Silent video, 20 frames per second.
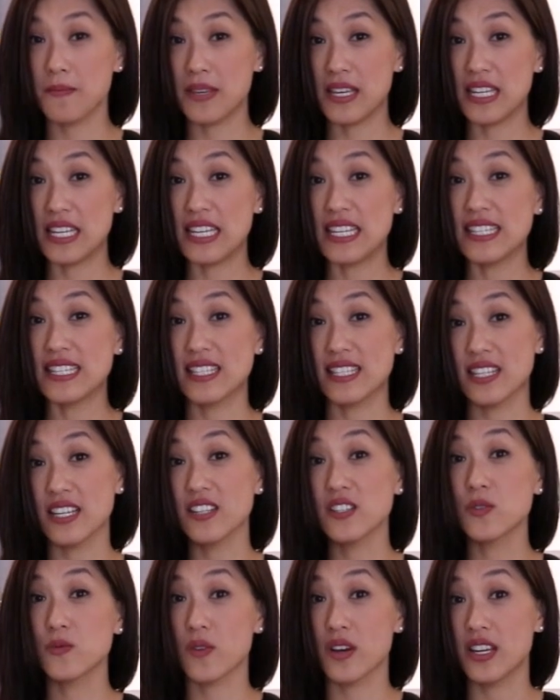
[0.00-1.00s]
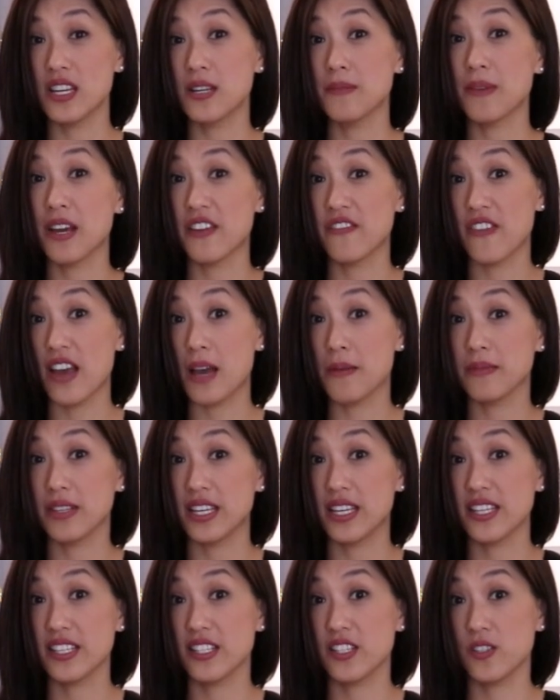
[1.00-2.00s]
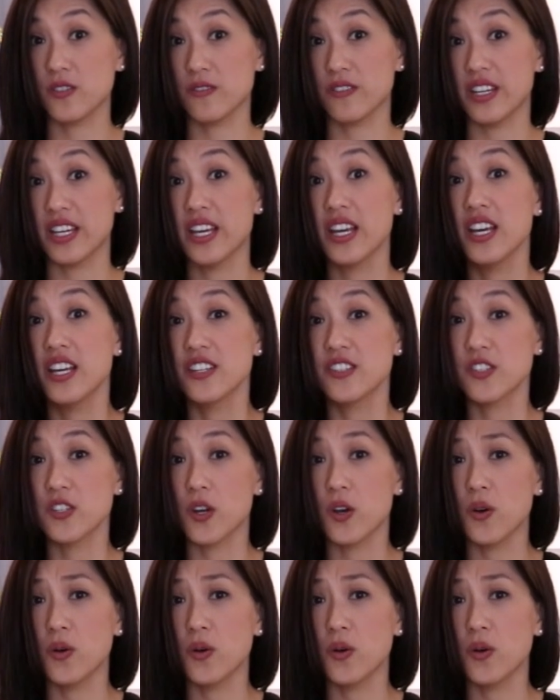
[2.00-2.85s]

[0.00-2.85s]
diabetes does run in my family history,